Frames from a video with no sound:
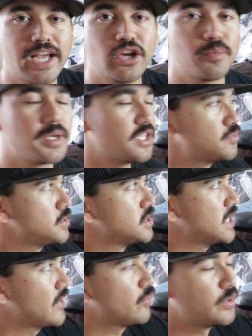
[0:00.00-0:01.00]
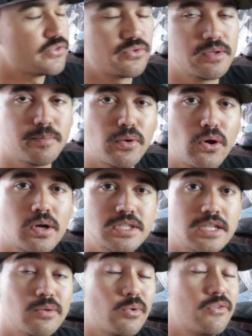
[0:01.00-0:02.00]
angle, because we just have the ones from the bars
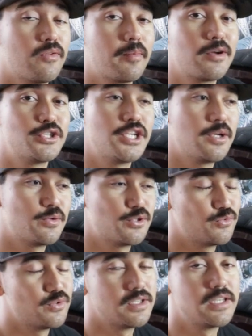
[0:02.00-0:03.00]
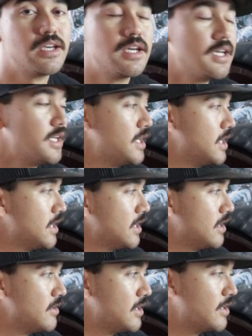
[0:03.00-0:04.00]
and then one from our chin, which is really
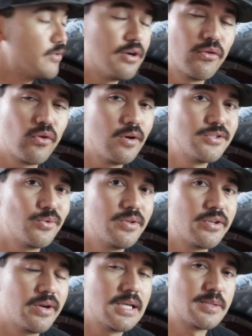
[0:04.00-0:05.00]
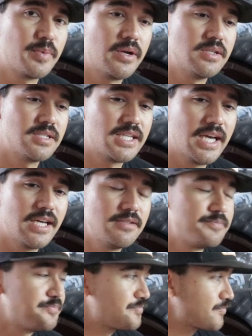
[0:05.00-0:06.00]
overall, it was a really great experience.
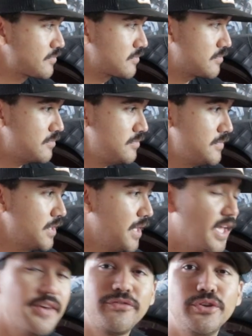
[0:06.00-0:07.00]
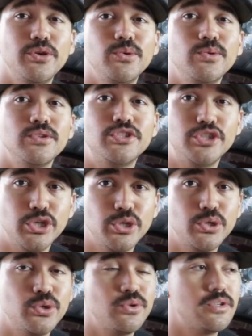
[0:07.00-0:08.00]
Again, if you
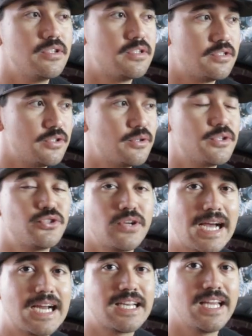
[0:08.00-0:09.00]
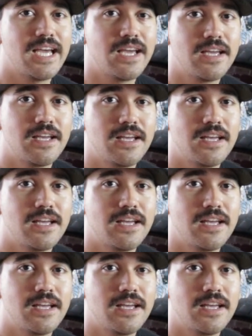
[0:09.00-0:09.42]
do a track day,